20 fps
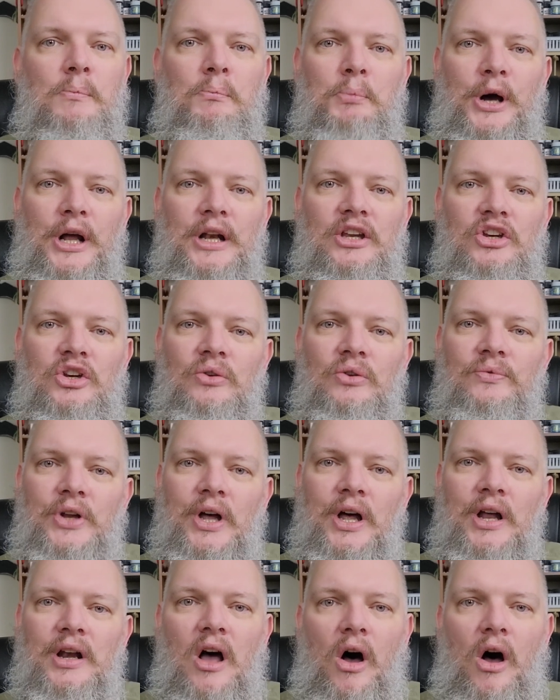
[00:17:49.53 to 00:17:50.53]
but you've
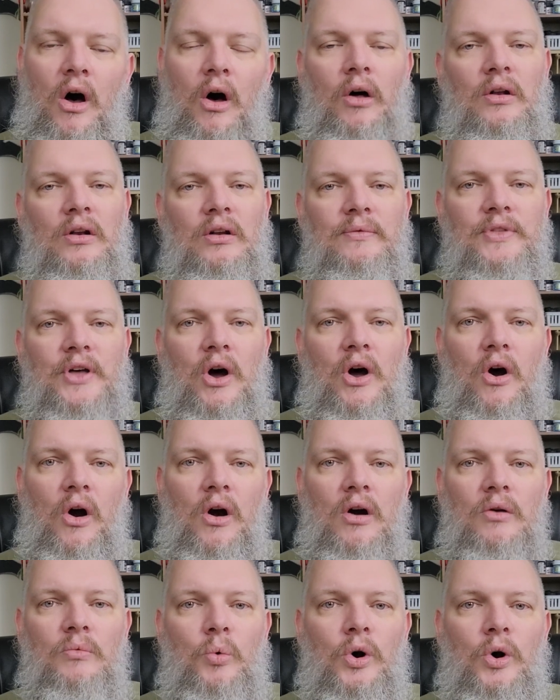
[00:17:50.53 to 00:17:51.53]
done all of the
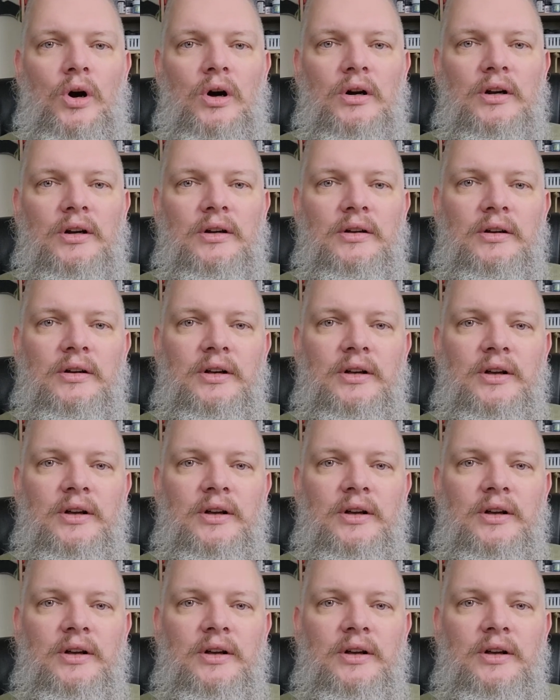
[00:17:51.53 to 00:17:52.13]
hard work